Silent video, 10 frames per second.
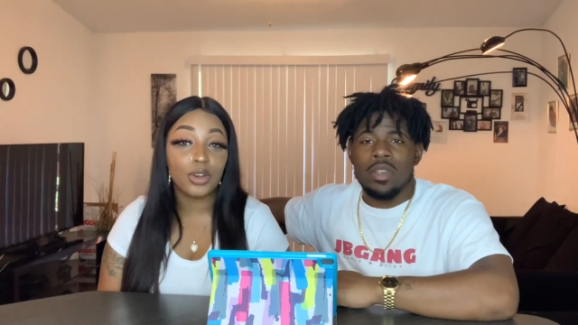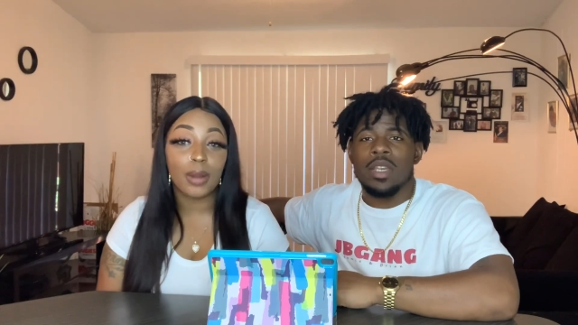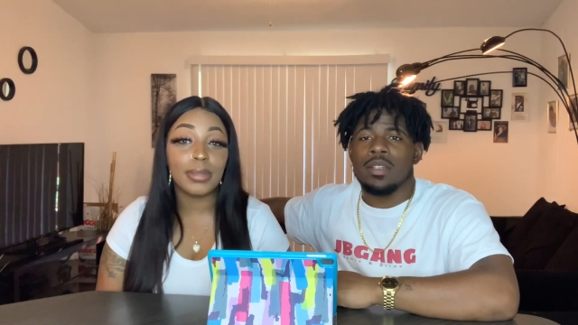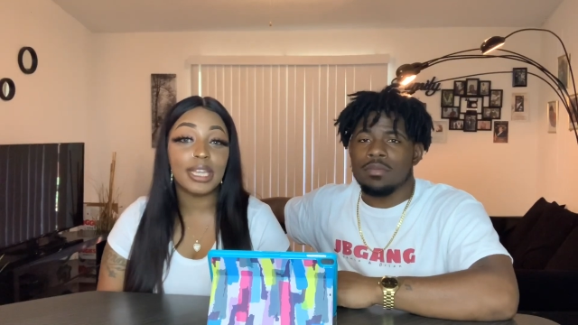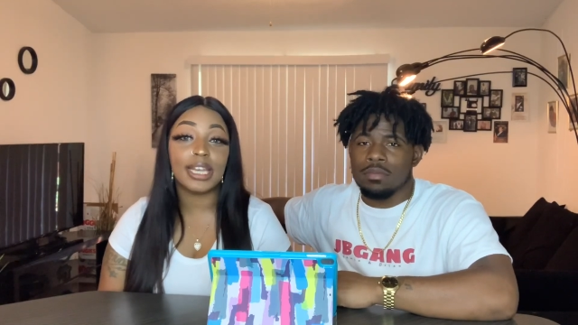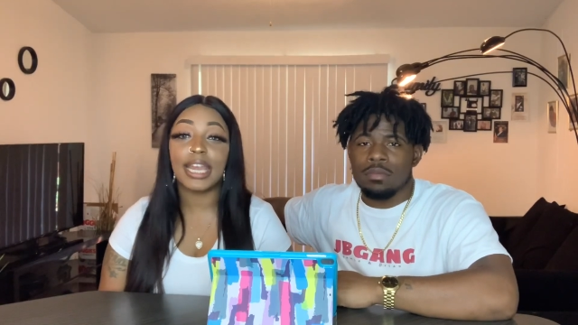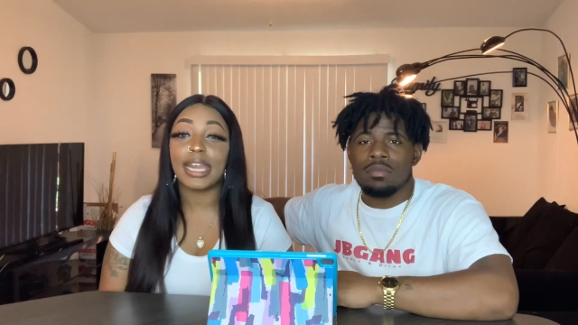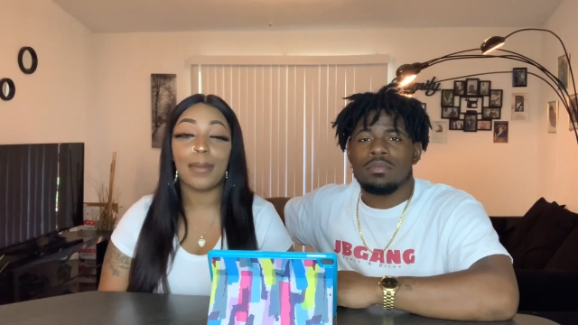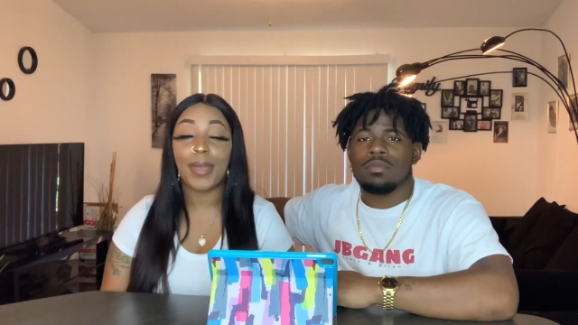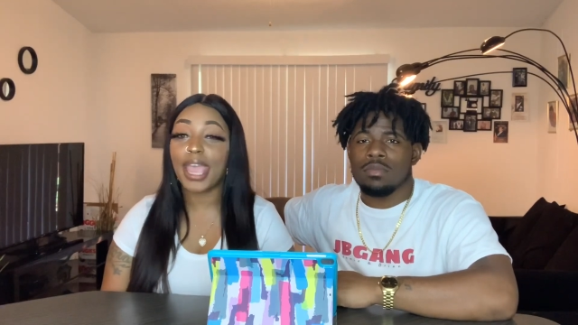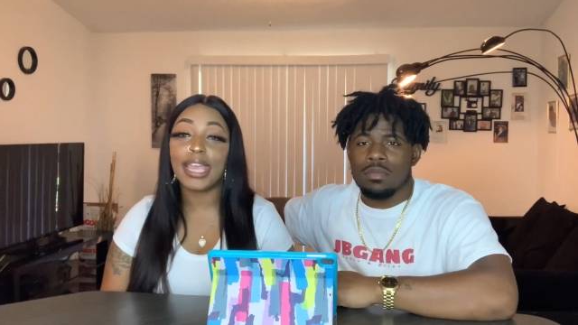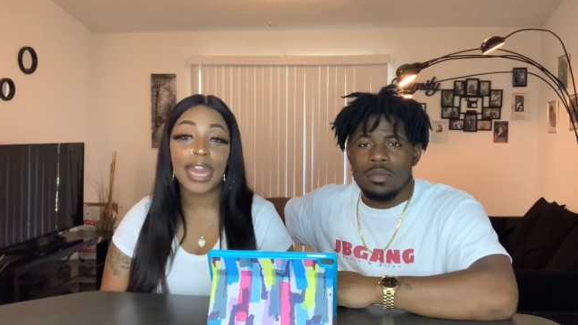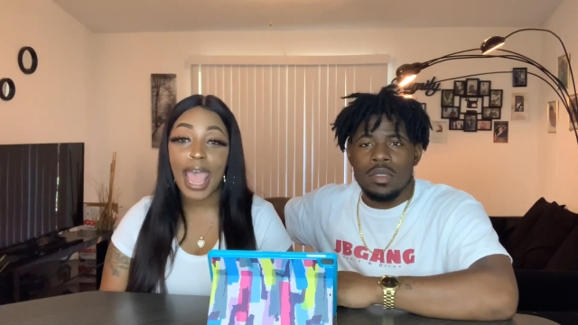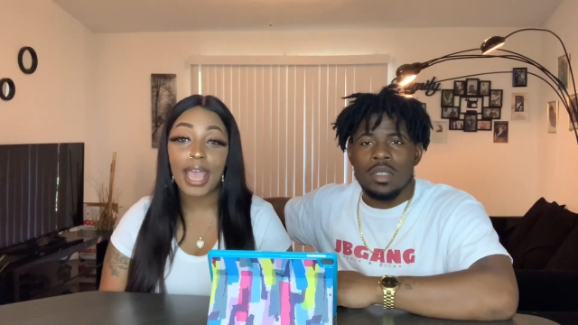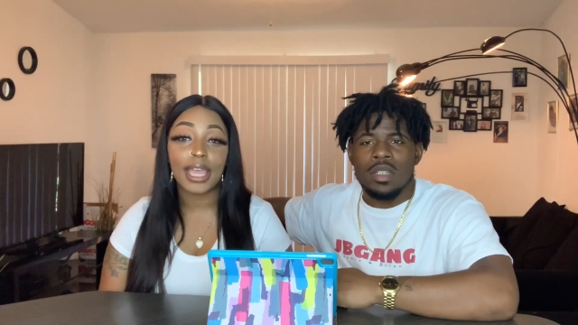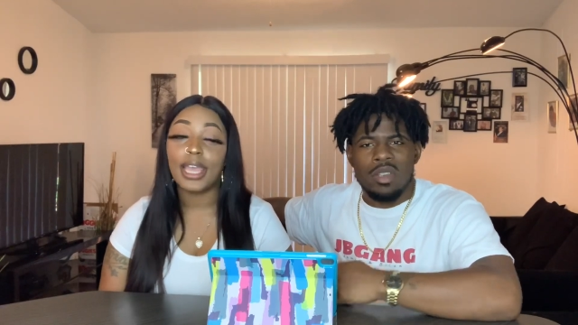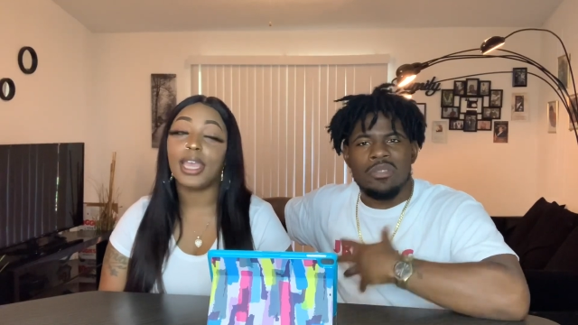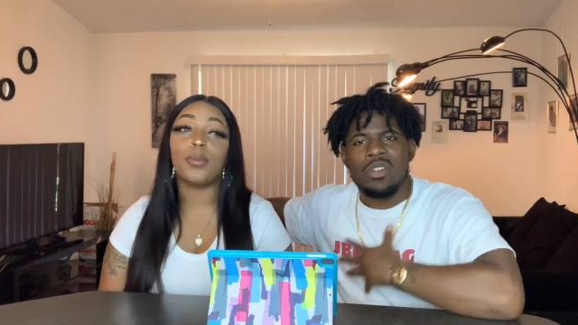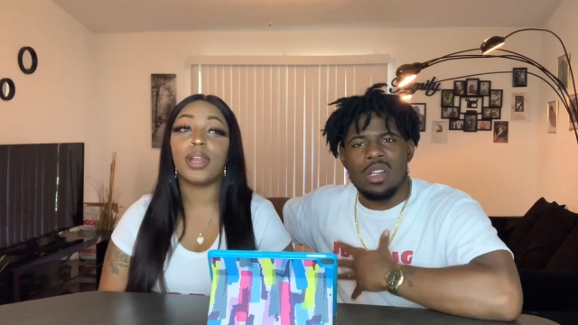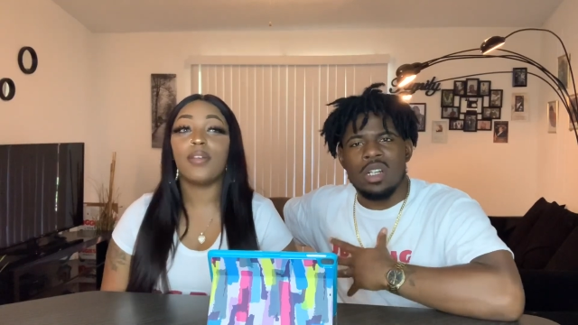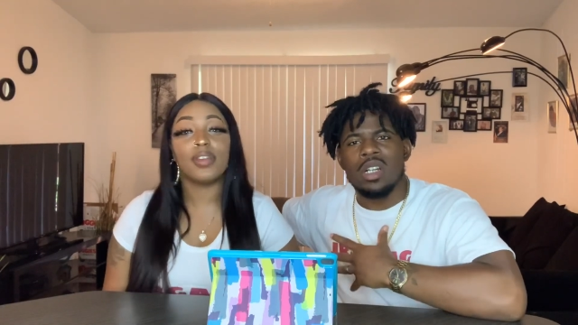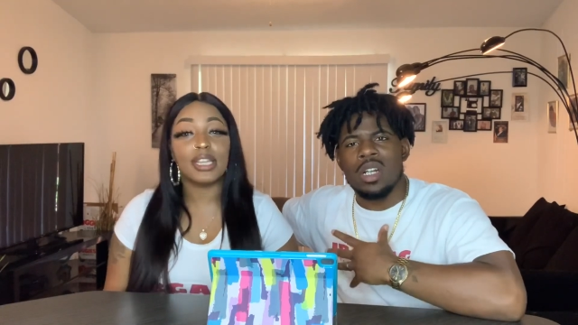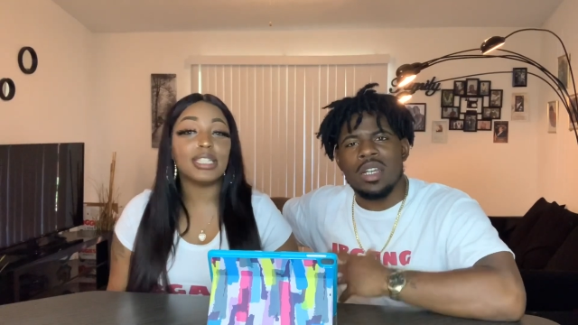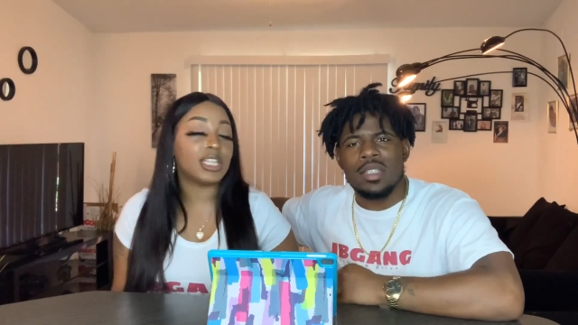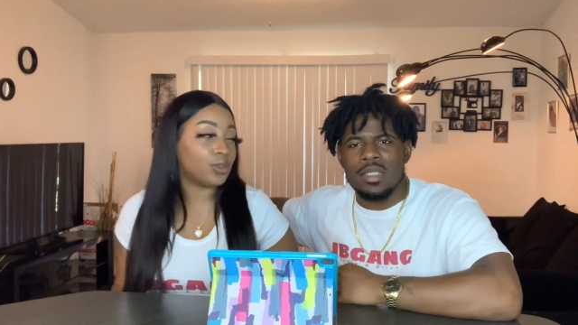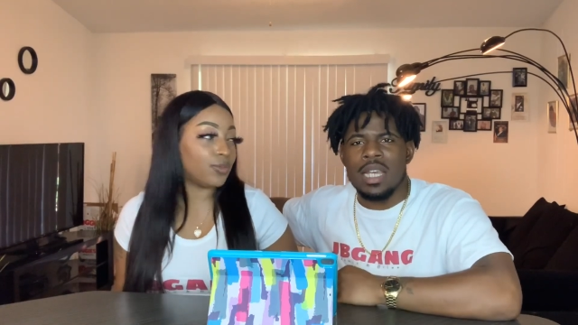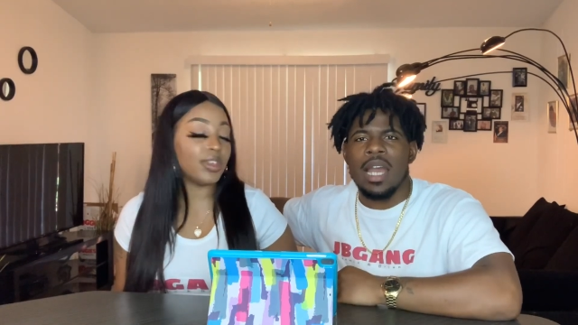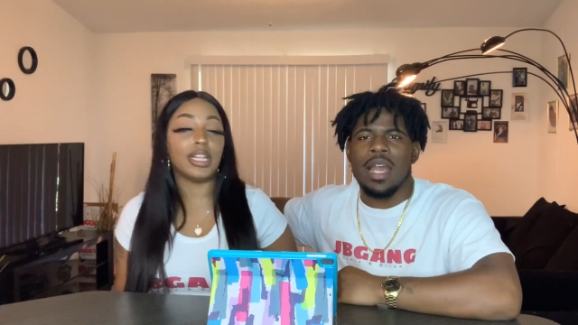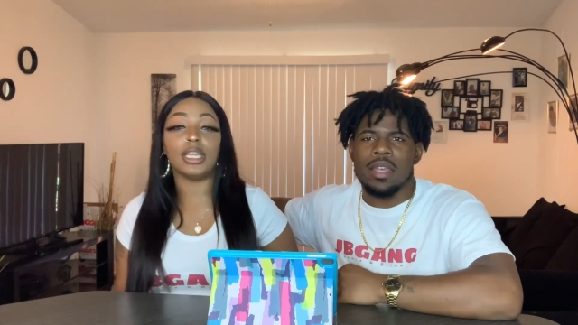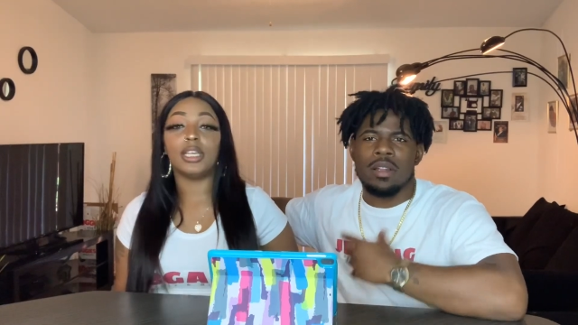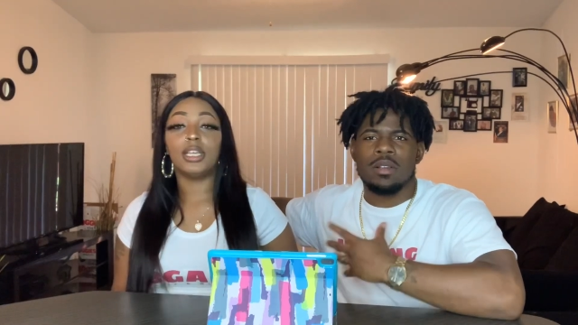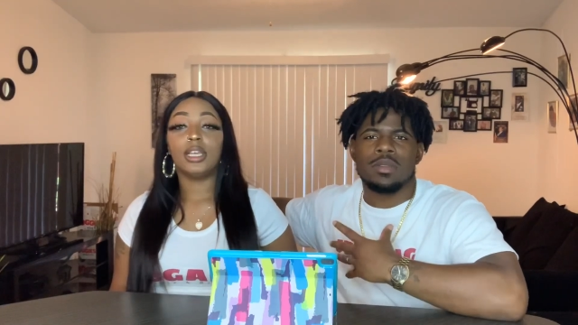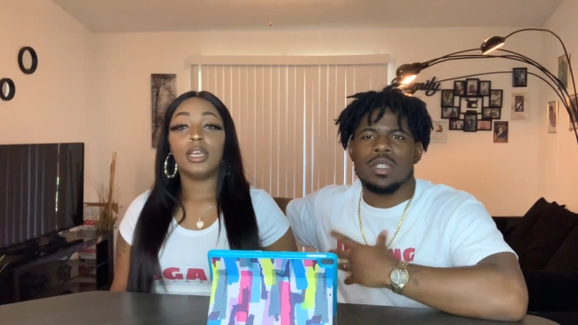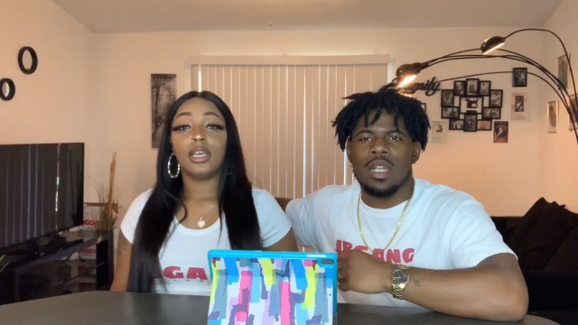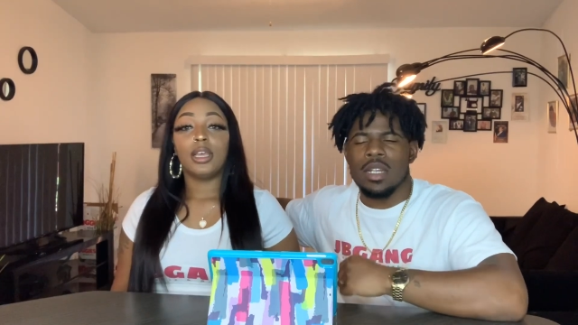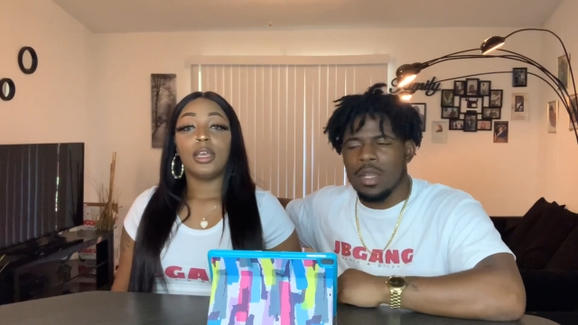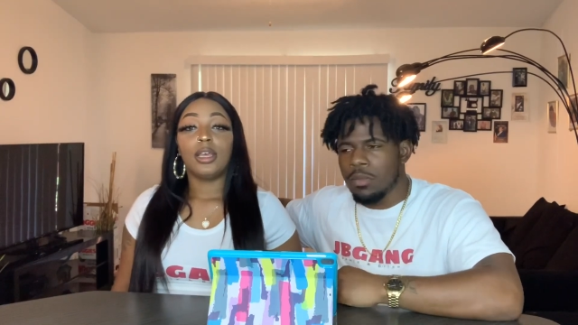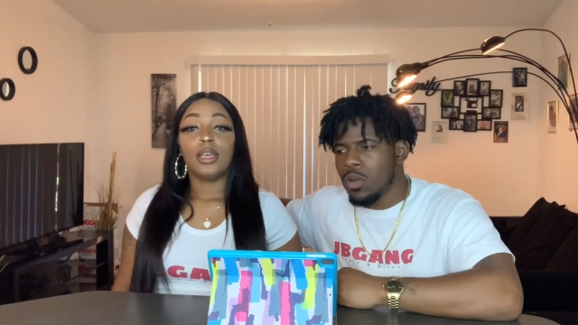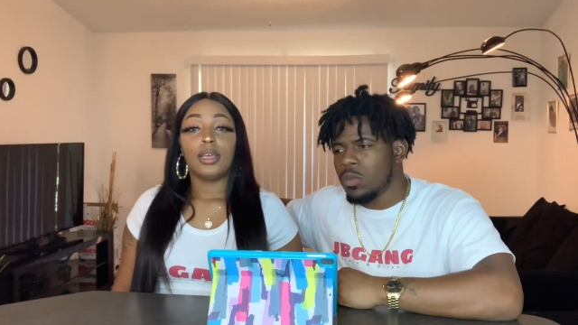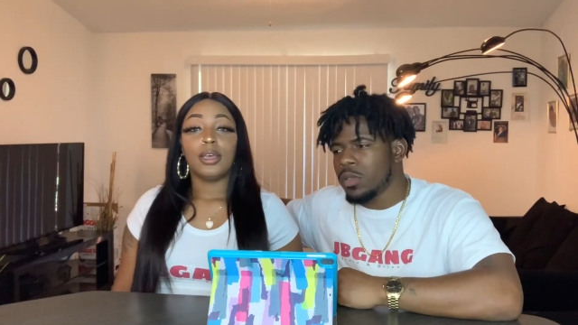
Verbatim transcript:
Speaker 1: what I mean, let that pain out and whatever it is that inside, you feel. You know what I'm saying at that moment.